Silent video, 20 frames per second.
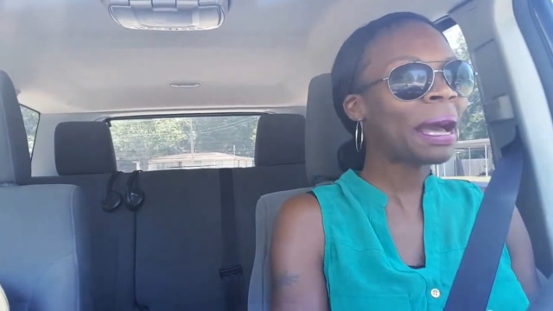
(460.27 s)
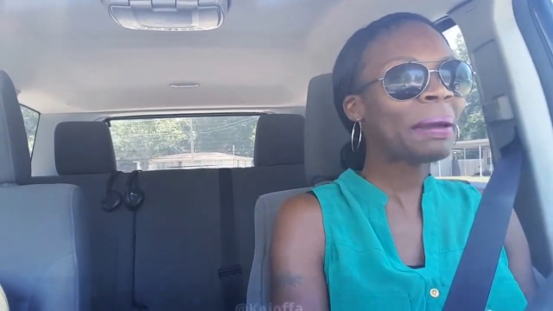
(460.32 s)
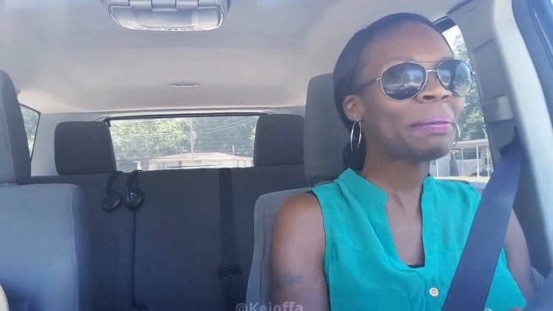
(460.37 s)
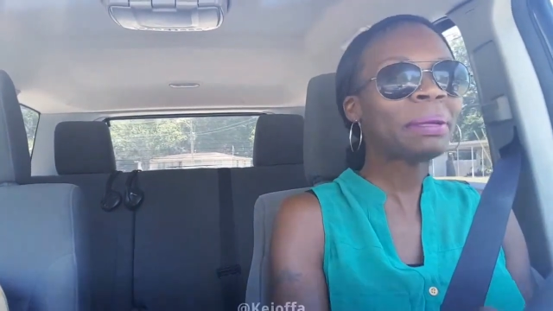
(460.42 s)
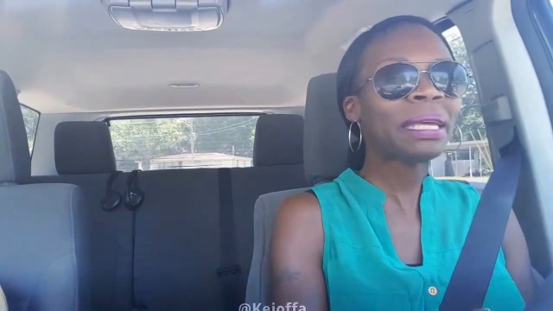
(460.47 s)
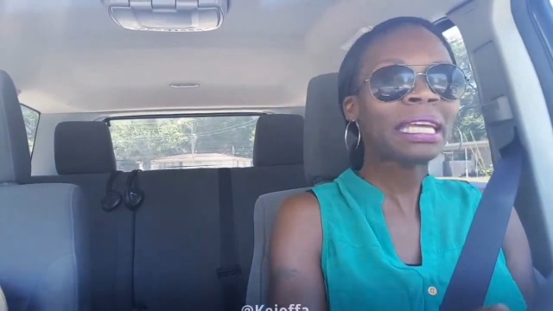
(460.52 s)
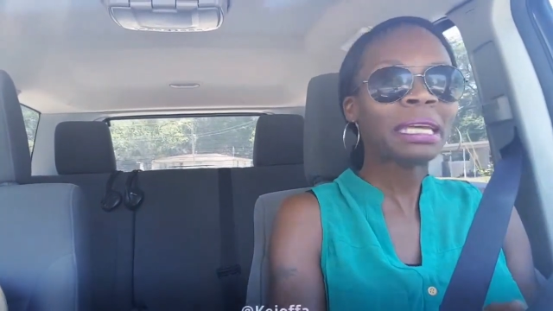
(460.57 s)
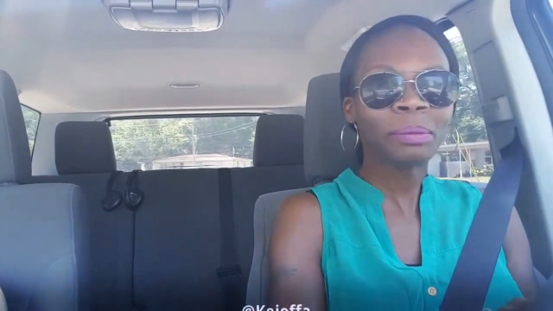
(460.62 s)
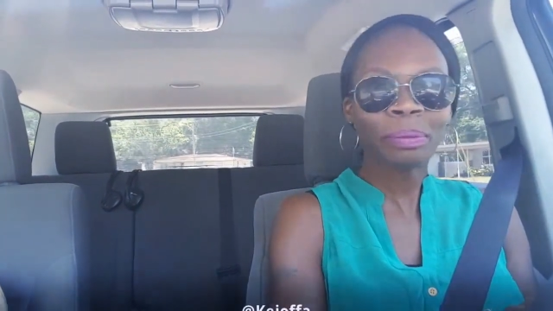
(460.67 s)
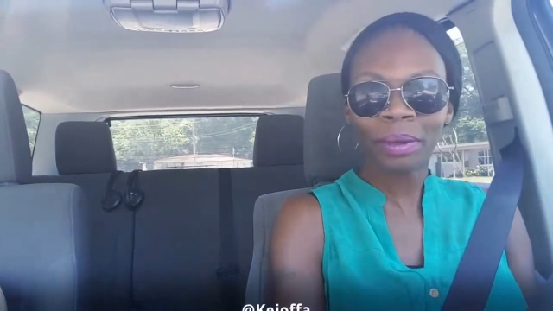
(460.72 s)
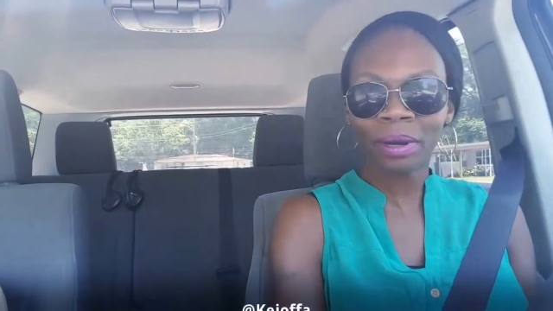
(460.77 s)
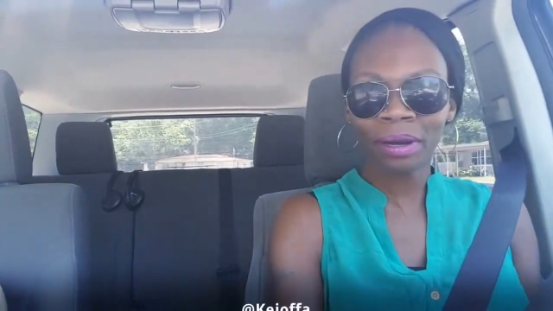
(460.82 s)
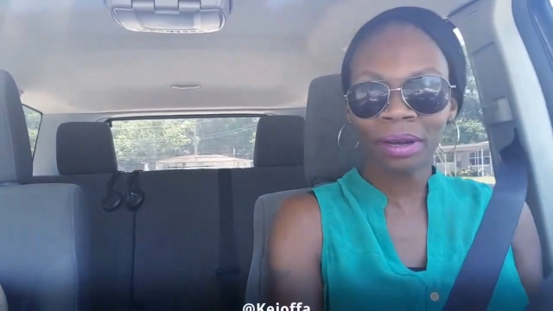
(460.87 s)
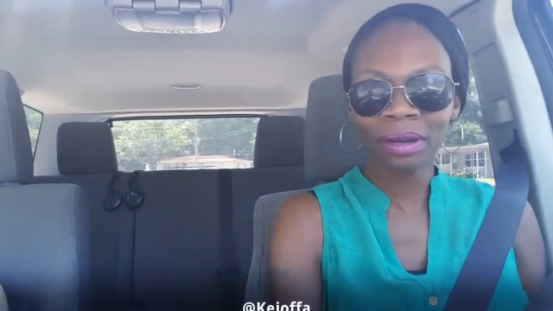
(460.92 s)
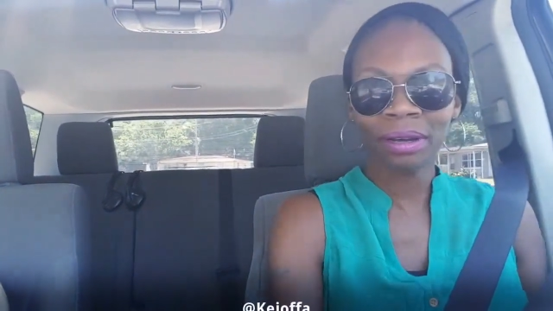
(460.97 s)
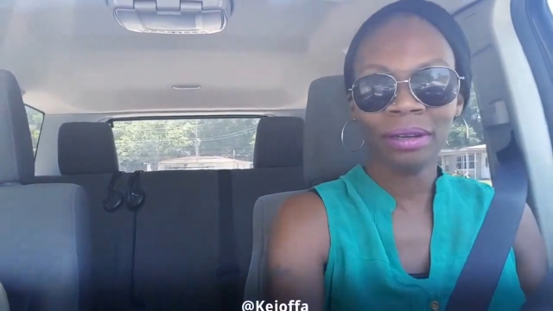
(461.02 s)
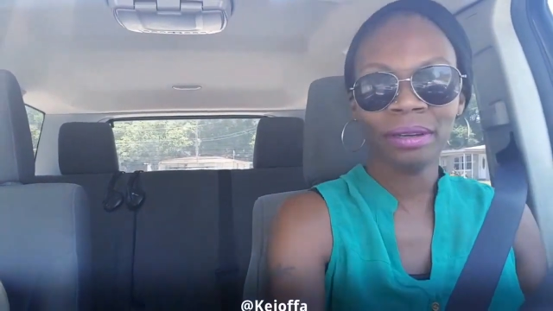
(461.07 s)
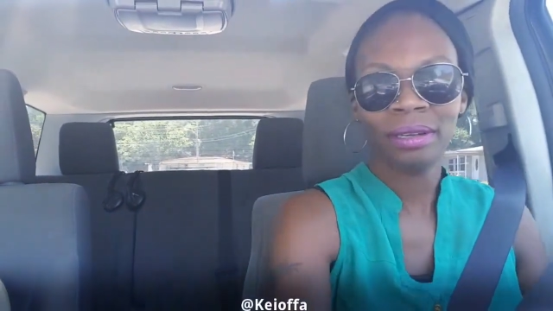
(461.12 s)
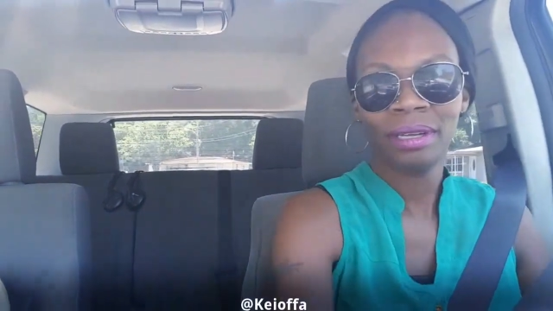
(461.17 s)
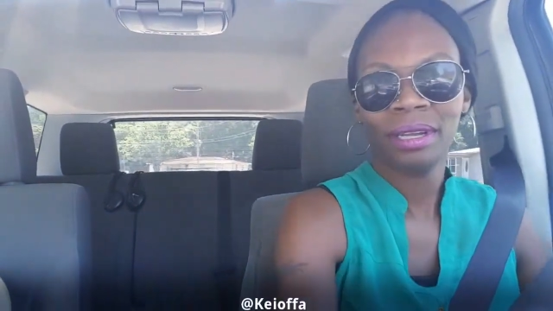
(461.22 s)
my
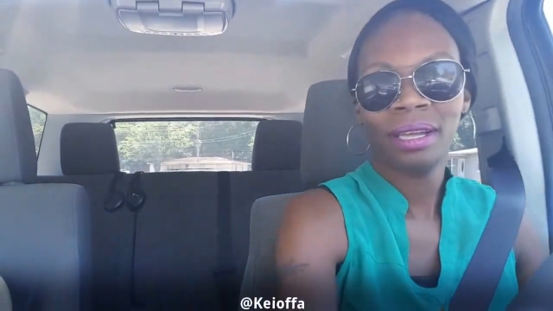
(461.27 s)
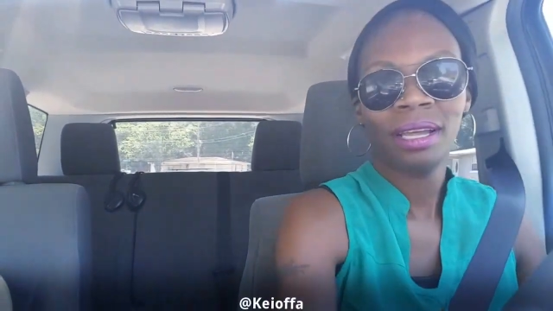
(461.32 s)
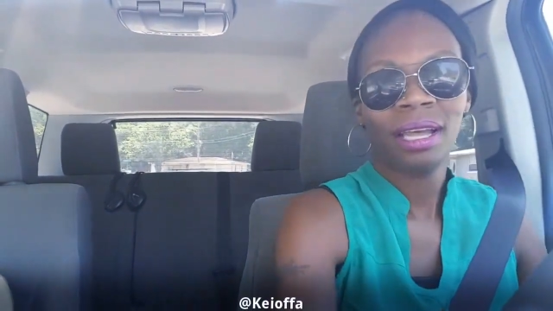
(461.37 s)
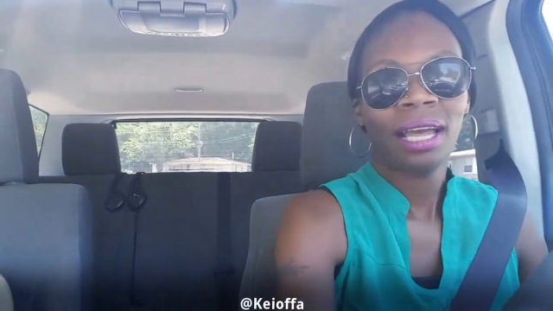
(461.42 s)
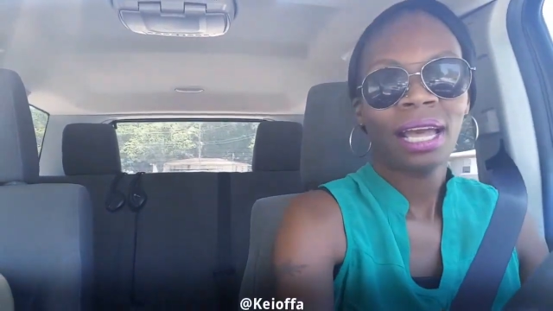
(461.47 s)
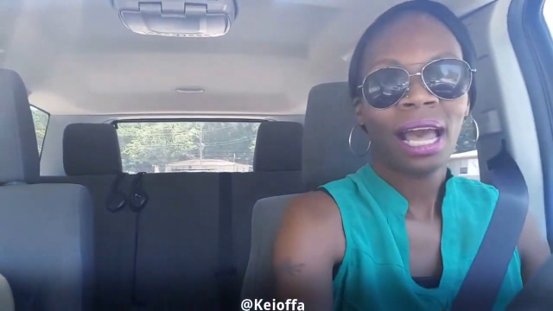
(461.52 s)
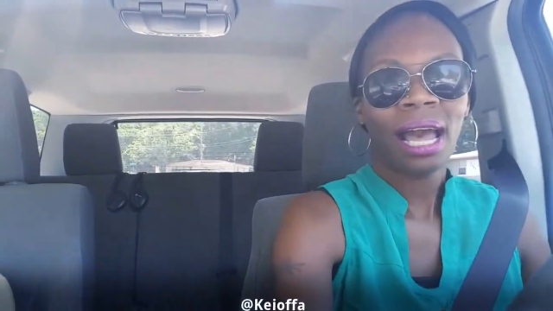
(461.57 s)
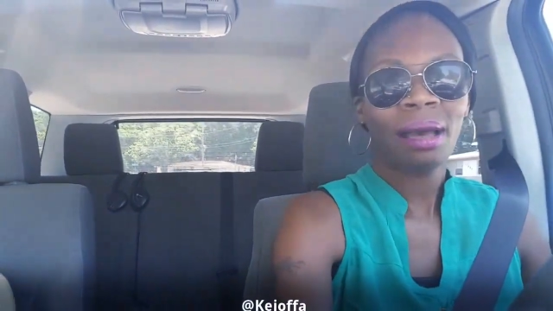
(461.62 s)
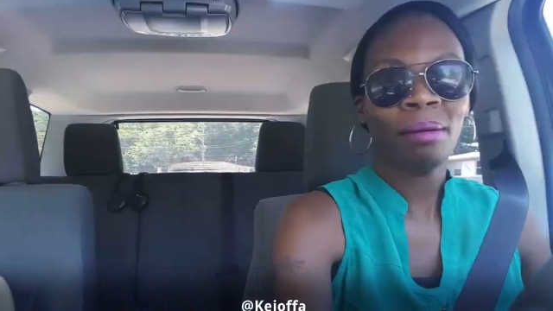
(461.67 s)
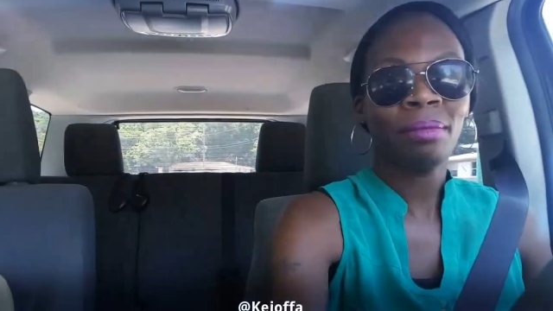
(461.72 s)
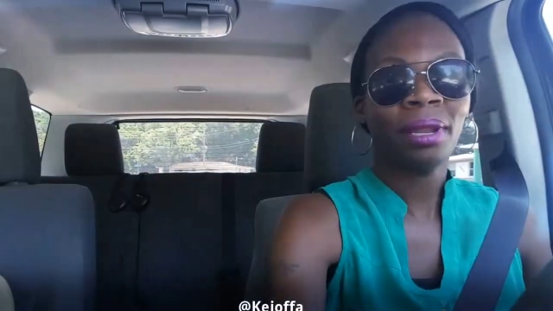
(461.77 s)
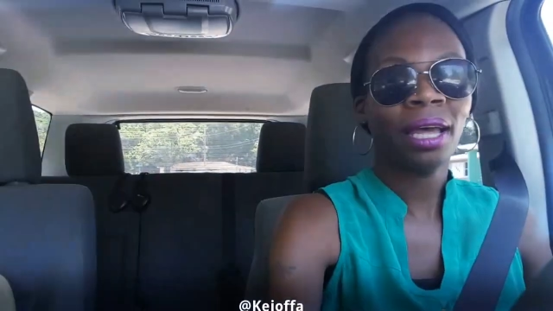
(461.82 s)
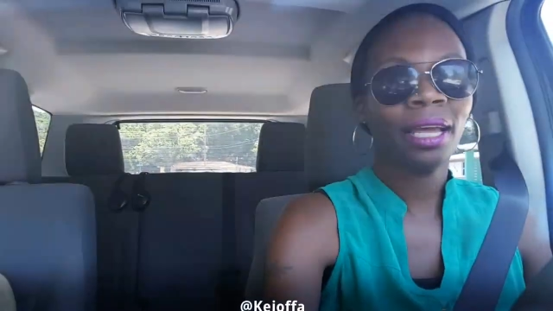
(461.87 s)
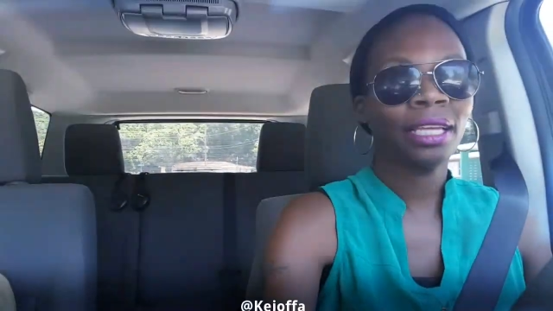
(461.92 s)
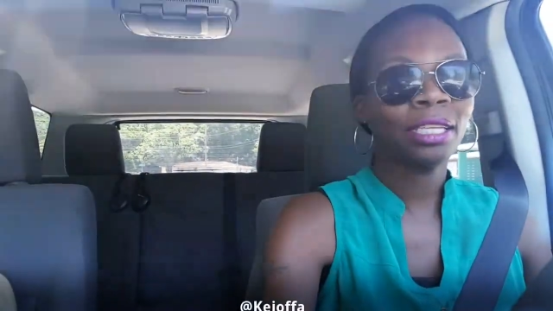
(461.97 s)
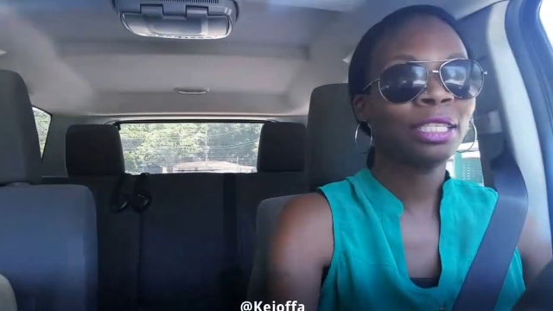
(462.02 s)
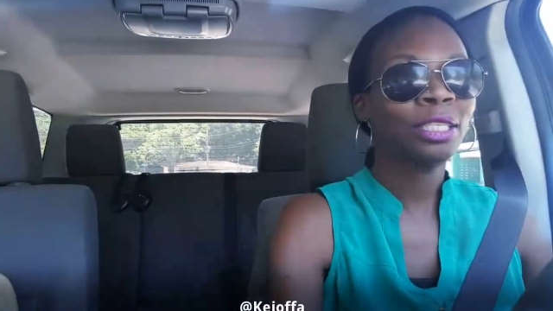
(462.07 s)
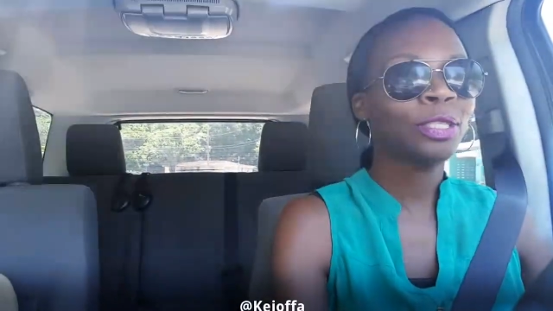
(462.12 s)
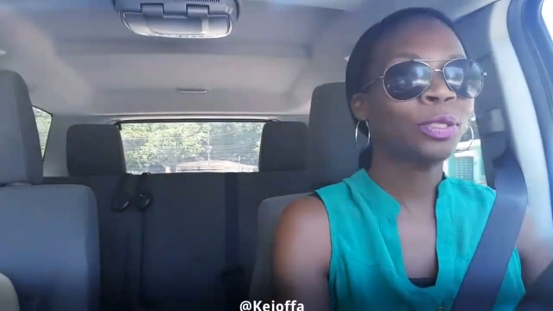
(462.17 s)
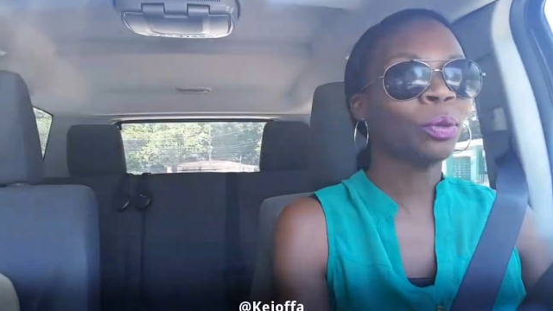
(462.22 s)
people? I'm
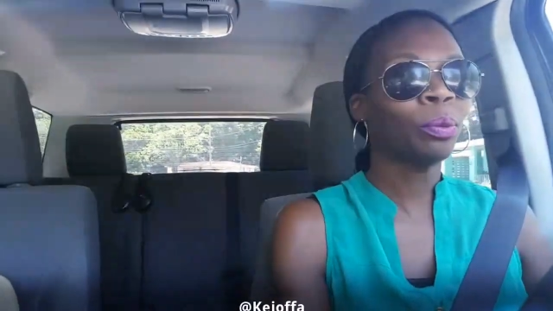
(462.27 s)
like